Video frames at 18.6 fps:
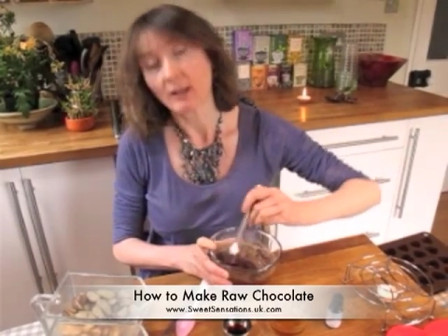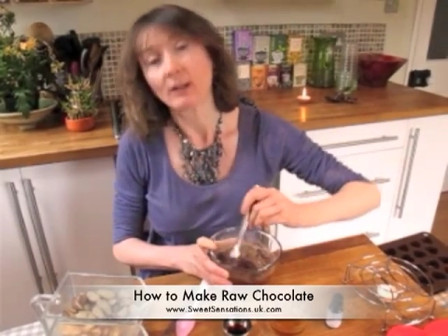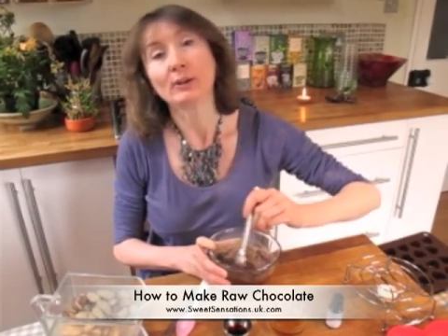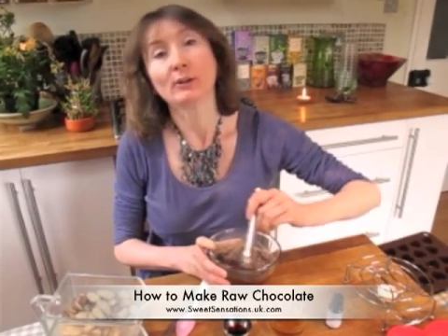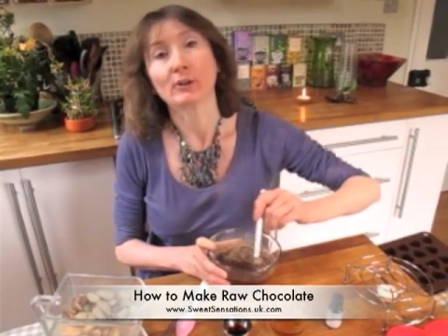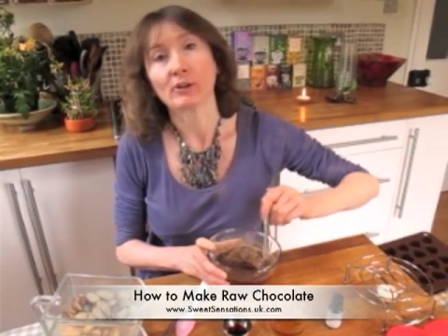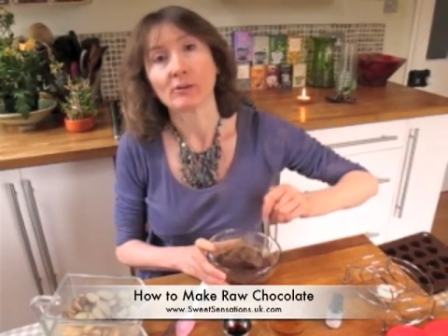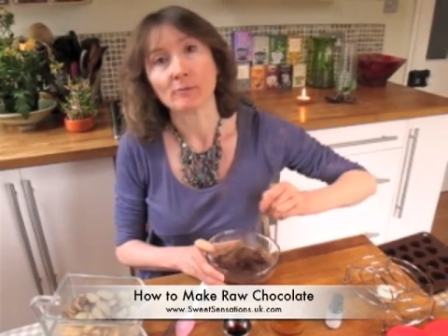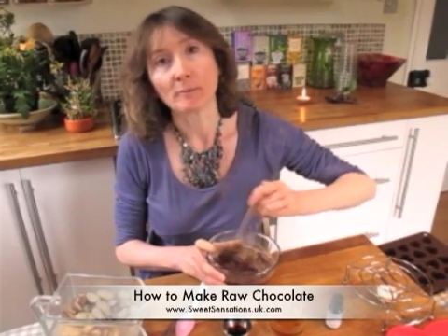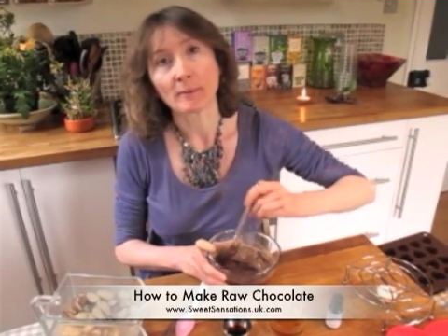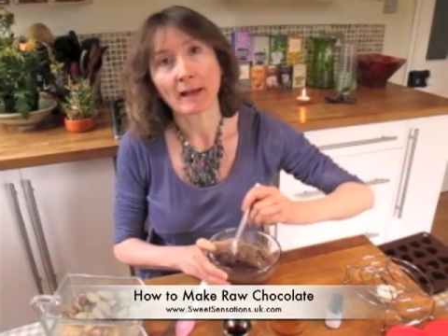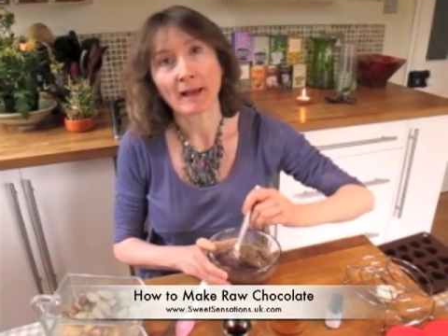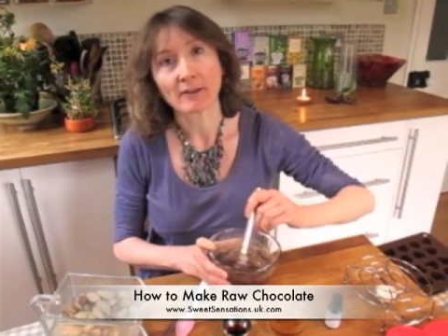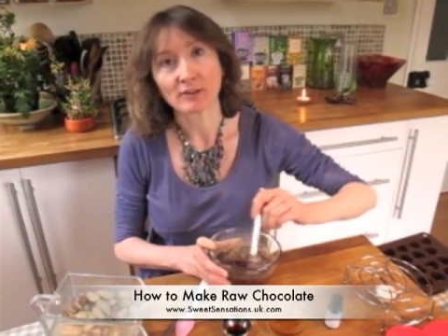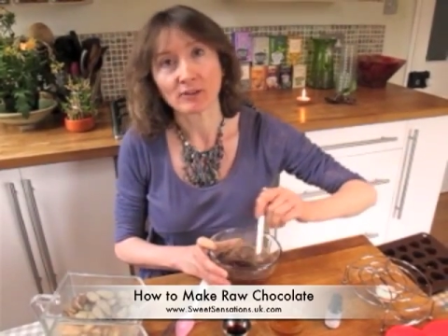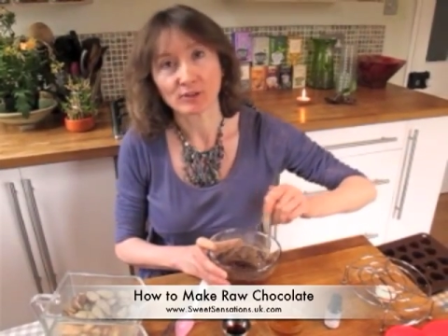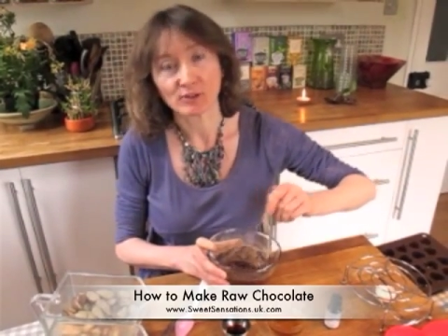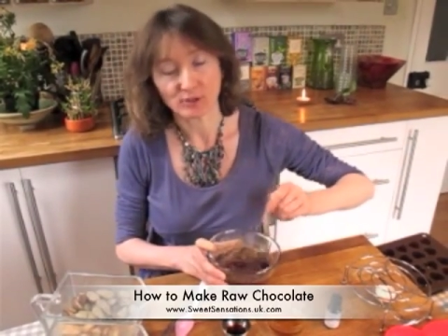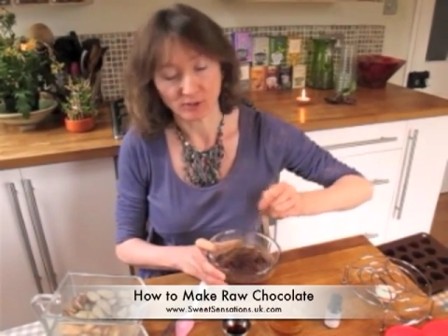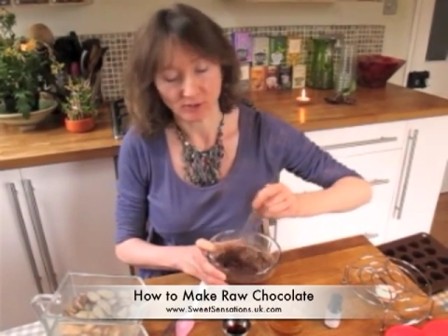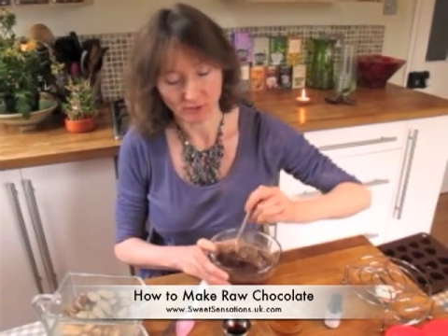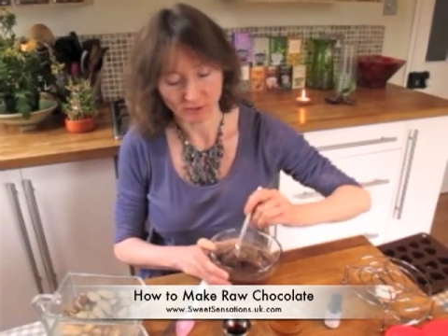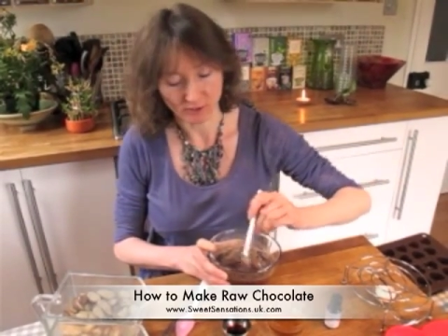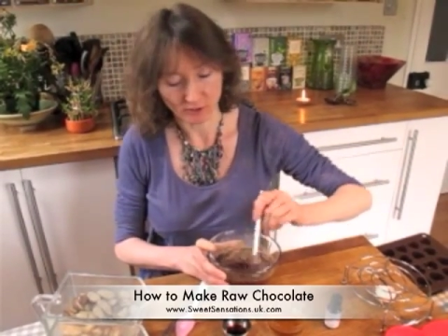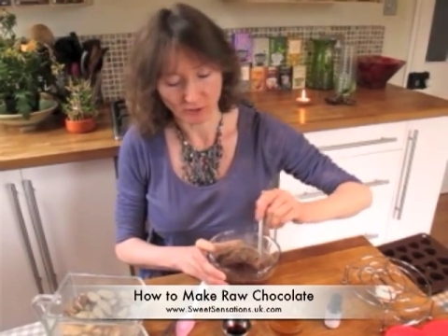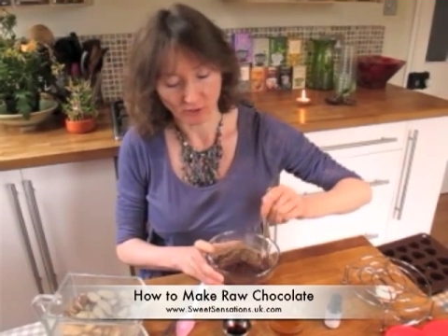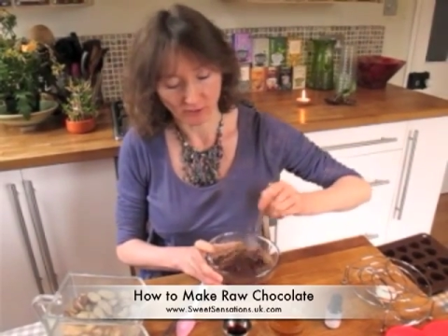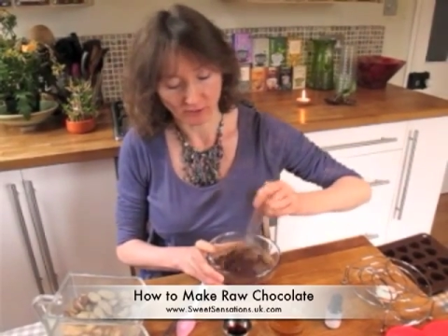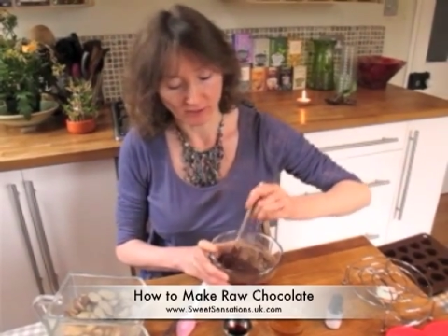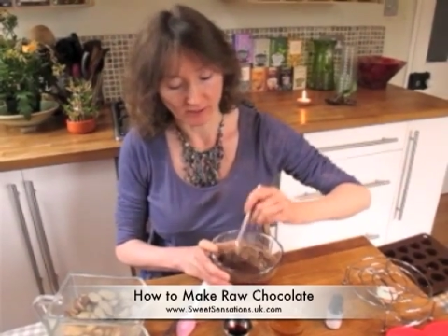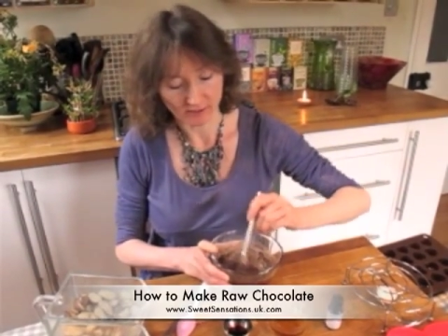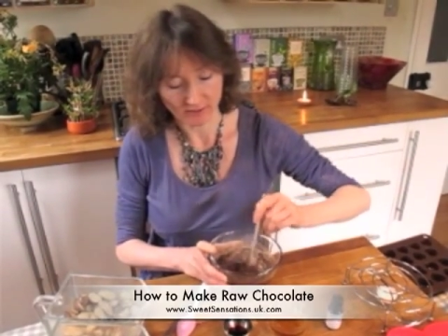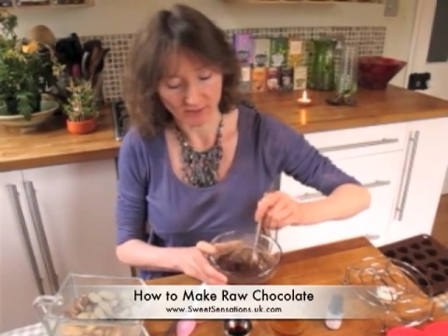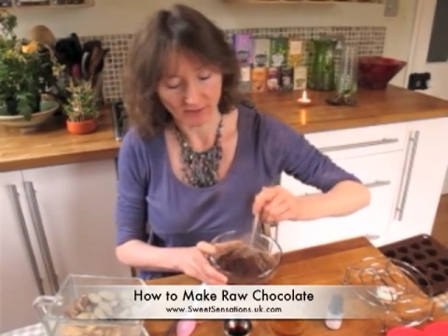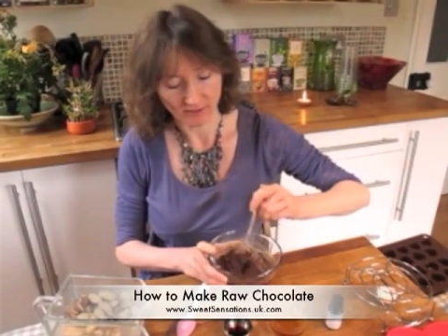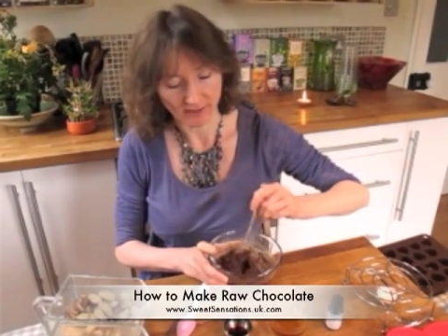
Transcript: lucuma powder to chocolates.